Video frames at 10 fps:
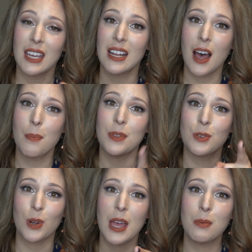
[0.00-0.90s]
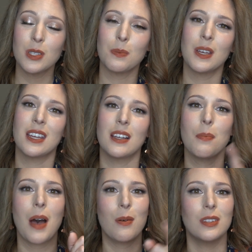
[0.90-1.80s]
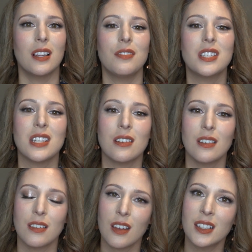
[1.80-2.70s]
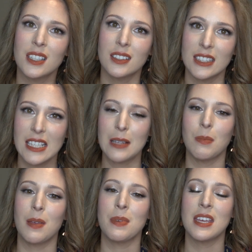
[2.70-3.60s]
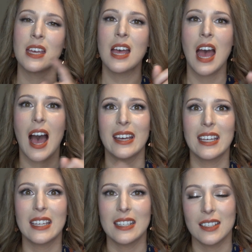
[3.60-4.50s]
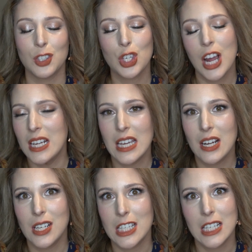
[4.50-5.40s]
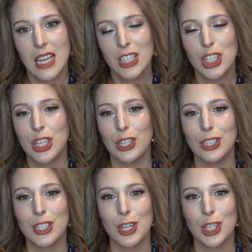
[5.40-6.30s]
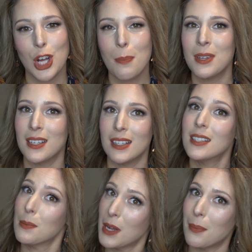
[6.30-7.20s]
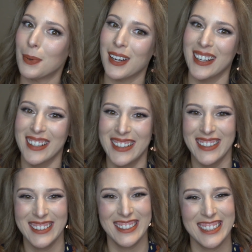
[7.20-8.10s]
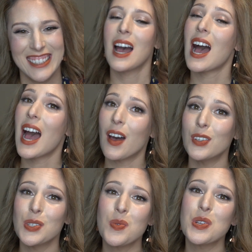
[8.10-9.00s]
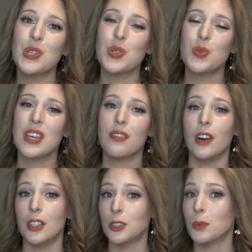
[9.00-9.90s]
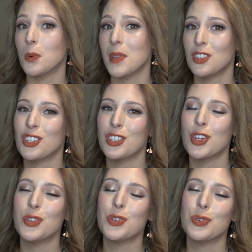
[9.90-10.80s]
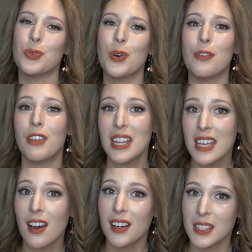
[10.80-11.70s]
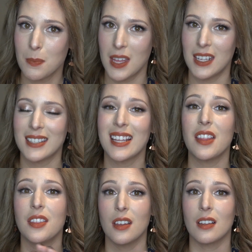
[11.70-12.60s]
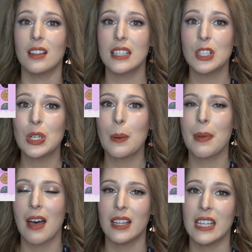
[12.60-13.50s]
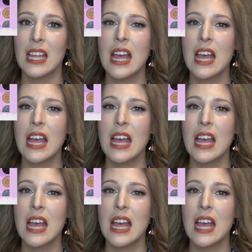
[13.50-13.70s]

it up and you were able to pick it up, I would love to hear your thoughts on it, and maybe I can try to get on it next year and start shopping in September. I also wanted to give honorable mention to Vanny Cosmetics, the glitter palette.